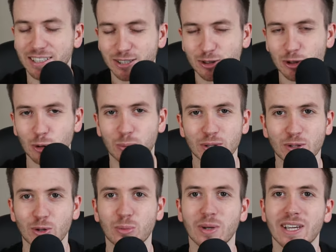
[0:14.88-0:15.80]
is super,
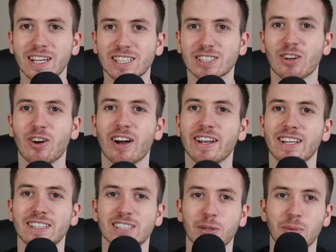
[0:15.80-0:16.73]
super
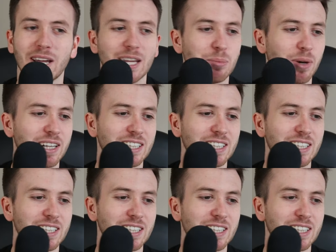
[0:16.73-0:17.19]
exciting to me. But